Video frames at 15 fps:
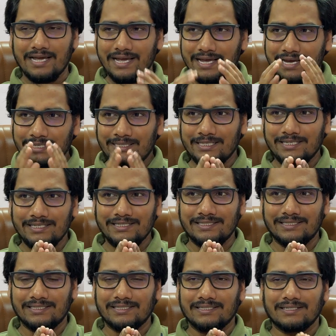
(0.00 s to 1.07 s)
It
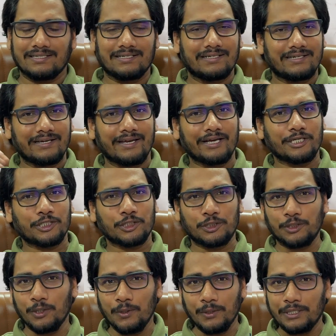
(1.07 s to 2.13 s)
is a
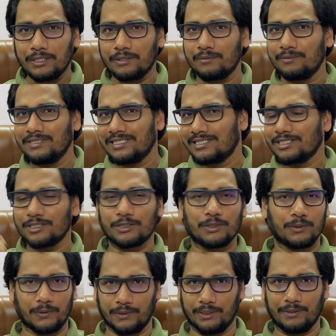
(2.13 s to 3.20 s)
story within a
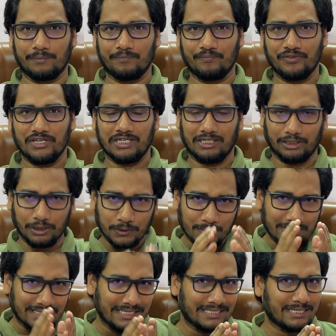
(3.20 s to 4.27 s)
story. Now this
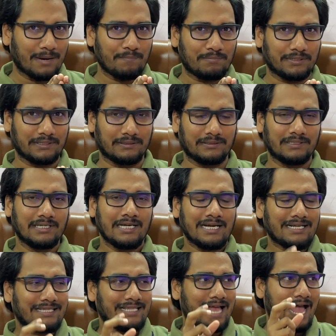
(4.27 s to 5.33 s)
was the example
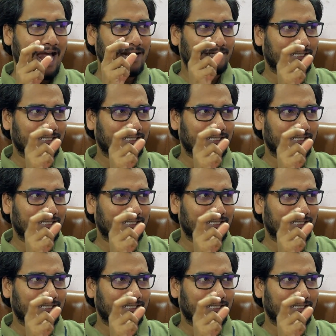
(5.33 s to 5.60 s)
that